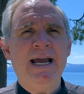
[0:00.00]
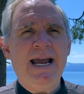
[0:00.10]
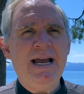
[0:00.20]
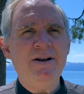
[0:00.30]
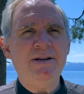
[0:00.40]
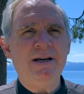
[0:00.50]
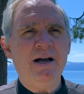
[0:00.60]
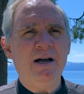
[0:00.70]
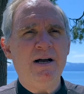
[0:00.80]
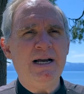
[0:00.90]
And
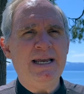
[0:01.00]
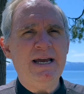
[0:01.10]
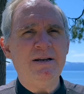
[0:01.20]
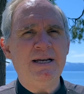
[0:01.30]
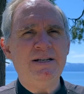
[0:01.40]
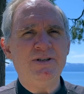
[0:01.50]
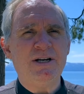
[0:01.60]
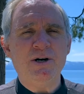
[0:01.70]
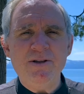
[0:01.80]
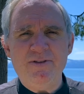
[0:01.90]
again, it's a
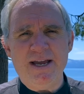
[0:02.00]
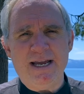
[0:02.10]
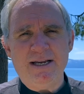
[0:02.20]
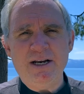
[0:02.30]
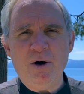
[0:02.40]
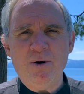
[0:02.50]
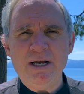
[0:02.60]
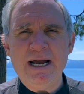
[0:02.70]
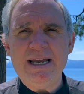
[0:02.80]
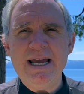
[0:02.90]
good thing, you know.
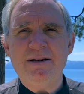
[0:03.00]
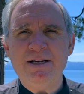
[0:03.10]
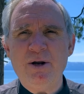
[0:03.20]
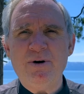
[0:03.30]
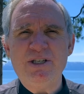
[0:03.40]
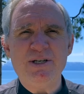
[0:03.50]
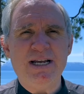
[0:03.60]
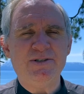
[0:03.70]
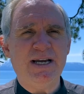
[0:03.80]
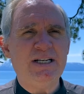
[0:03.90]
Again, you know,
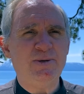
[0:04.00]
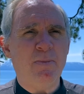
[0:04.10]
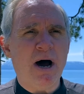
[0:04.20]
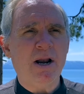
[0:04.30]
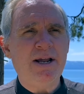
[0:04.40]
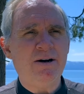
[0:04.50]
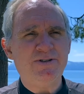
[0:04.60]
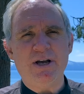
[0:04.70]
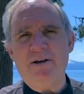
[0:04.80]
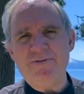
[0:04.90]
it's modeling
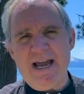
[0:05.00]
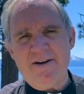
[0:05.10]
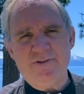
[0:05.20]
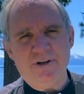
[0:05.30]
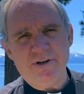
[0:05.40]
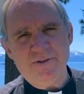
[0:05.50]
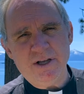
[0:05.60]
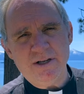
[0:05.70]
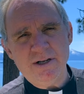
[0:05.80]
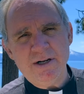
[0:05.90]
ourselves after
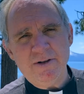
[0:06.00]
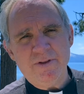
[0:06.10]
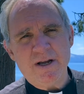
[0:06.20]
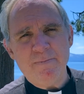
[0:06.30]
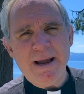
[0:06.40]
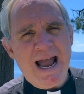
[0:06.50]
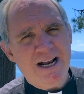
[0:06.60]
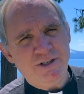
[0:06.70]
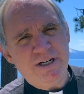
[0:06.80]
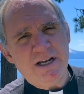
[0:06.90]
the
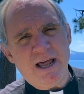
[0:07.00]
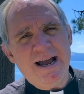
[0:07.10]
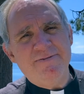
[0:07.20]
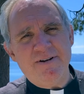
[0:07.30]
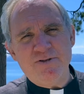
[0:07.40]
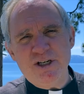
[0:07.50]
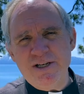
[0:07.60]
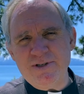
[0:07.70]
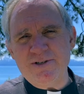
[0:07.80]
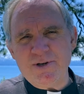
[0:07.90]
compassionate life of
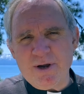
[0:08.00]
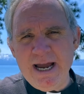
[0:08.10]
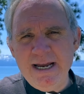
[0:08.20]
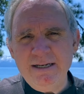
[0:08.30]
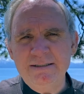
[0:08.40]
Jesus, okay?